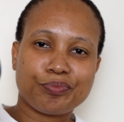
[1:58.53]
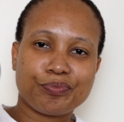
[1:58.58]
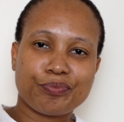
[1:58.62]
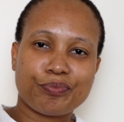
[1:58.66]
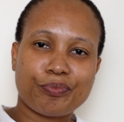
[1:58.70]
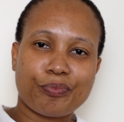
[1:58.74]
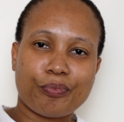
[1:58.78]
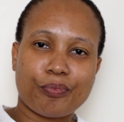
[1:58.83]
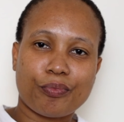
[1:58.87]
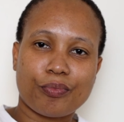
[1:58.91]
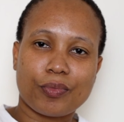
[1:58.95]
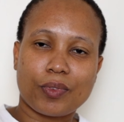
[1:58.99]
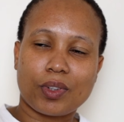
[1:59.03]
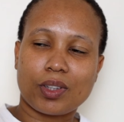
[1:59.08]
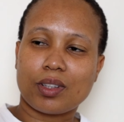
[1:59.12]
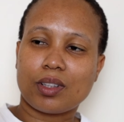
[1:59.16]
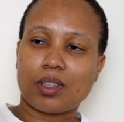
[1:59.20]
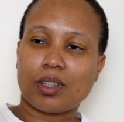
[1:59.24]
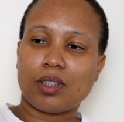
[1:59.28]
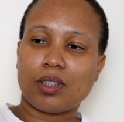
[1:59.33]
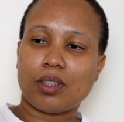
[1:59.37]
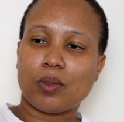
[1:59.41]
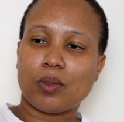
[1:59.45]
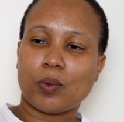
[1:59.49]
and
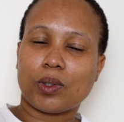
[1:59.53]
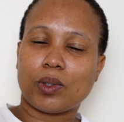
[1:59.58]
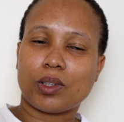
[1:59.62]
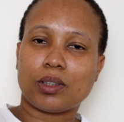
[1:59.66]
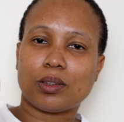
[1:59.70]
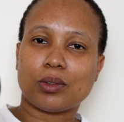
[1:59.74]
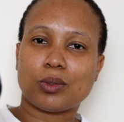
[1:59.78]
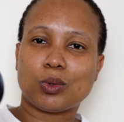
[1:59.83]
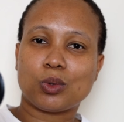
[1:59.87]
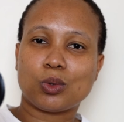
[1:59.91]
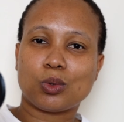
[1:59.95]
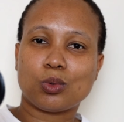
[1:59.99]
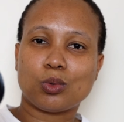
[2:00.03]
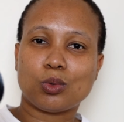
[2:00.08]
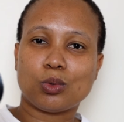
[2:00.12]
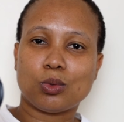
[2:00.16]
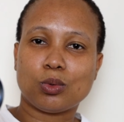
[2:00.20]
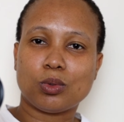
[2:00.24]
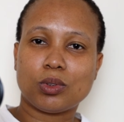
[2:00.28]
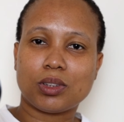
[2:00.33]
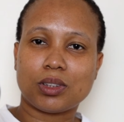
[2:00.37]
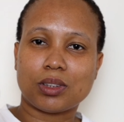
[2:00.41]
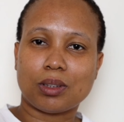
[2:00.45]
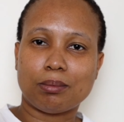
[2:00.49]
then you wanna do
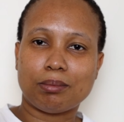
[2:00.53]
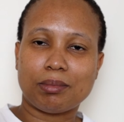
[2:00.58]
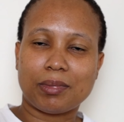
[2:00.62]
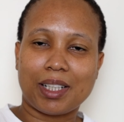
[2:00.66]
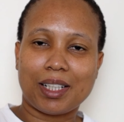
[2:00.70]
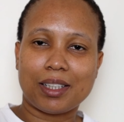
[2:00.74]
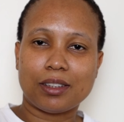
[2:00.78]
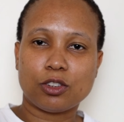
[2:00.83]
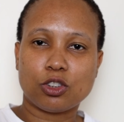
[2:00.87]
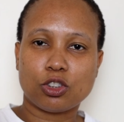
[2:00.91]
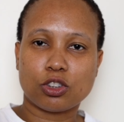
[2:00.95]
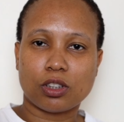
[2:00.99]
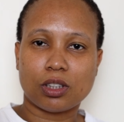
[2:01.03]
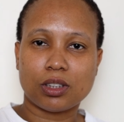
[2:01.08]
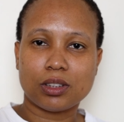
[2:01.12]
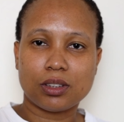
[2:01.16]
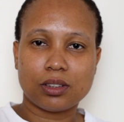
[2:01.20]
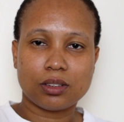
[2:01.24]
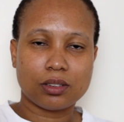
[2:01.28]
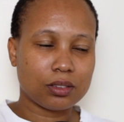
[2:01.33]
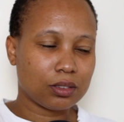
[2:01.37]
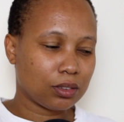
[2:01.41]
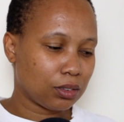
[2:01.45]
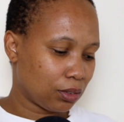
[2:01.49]
some nice shots
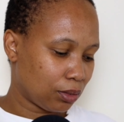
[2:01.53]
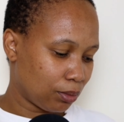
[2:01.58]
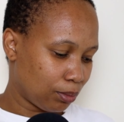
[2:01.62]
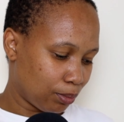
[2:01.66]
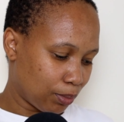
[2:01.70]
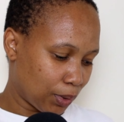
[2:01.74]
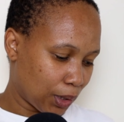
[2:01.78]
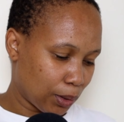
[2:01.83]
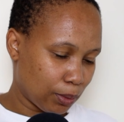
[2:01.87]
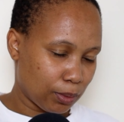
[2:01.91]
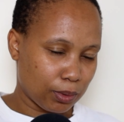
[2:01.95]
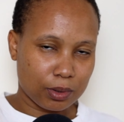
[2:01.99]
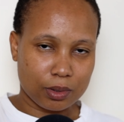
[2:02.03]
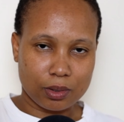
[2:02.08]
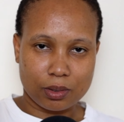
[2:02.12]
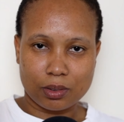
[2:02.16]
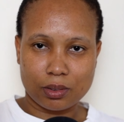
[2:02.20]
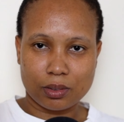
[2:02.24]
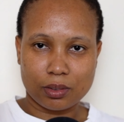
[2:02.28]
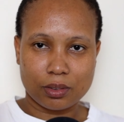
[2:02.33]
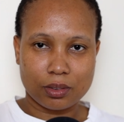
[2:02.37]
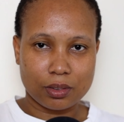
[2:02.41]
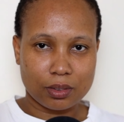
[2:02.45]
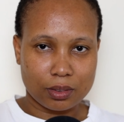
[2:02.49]
there we go